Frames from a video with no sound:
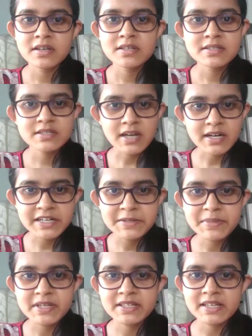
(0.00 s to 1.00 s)
started
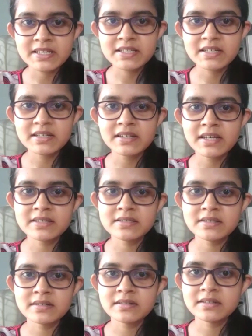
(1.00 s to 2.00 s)
my career as
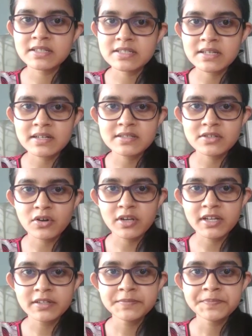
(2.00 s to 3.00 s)
a research
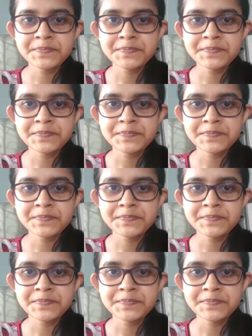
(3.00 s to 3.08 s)
scholar.